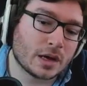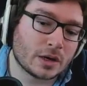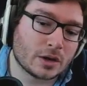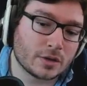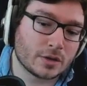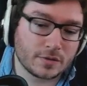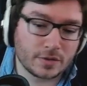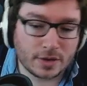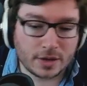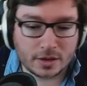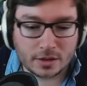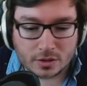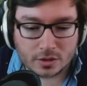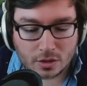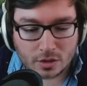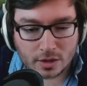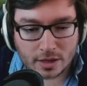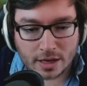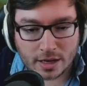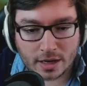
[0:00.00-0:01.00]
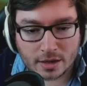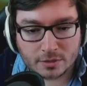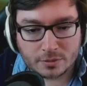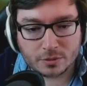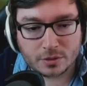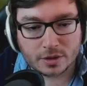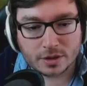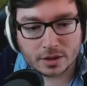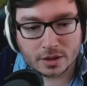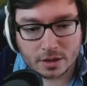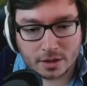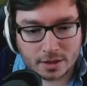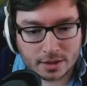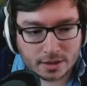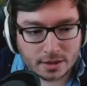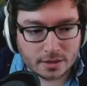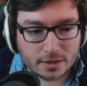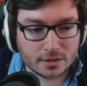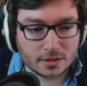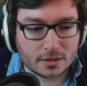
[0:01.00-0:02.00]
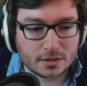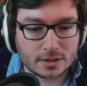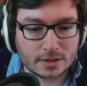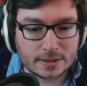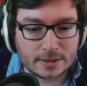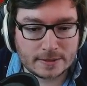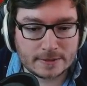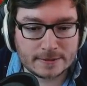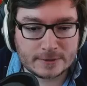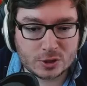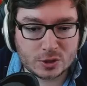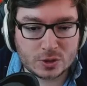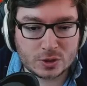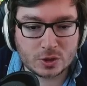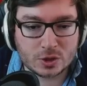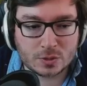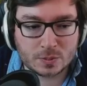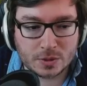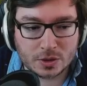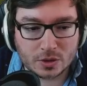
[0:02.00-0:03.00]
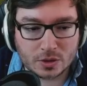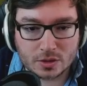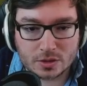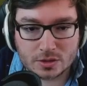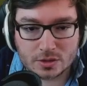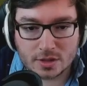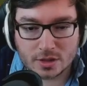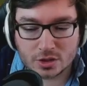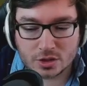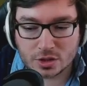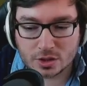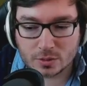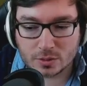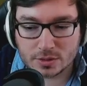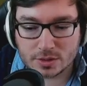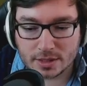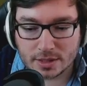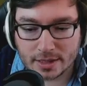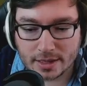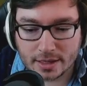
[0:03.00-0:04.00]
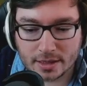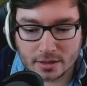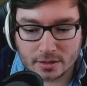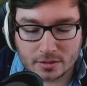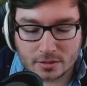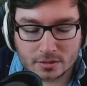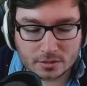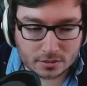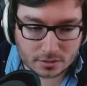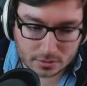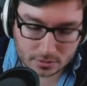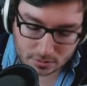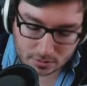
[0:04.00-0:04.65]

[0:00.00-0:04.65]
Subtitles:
and our Vayne got ahead really early, just because that she was in lane.